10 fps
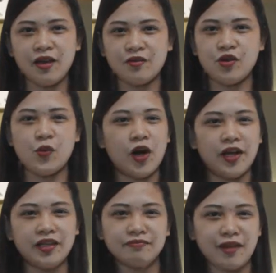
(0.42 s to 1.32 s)

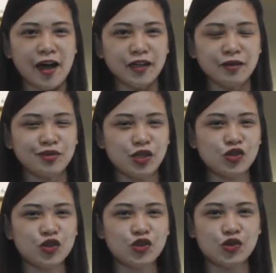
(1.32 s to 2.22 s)
everyone, I am
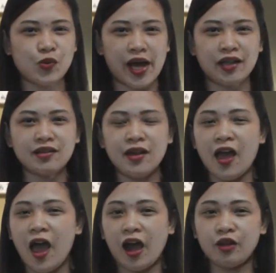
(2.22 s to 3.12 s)
teacher Joanne,
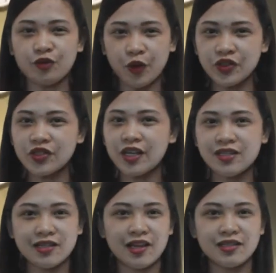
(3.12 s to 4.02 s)
and for
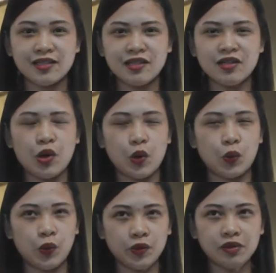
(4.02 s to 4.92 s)
today's lesson,
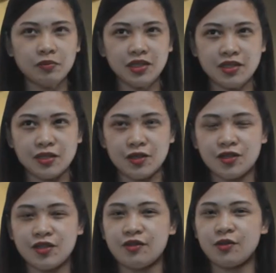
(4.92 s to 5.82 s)
we will be
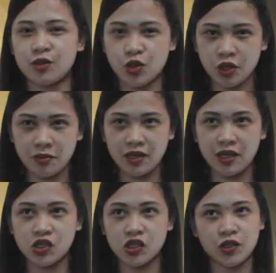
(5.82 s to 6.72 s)
discussing the
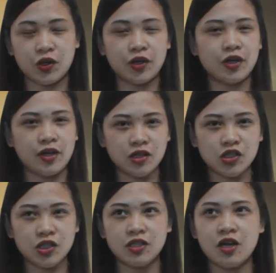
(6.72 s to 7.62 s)
termination or
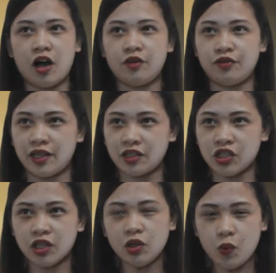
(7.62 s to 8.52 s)
connection of
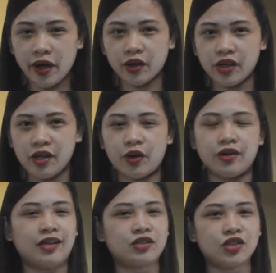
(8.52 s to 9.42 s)
electrical wiring or
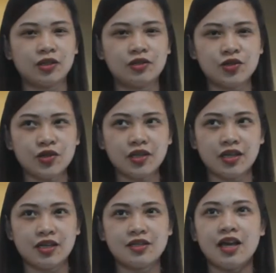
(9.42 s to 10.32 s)
electrical
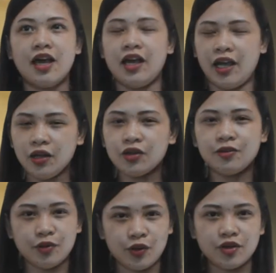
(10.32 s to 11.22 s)
circuits in
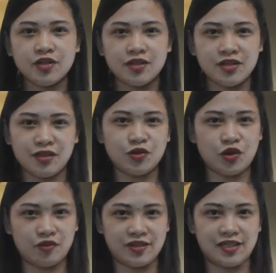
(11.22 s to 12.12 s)
computer system
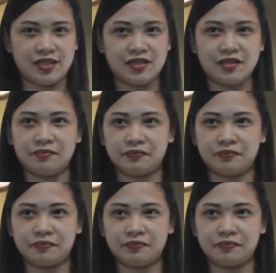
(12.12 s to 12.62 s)
services.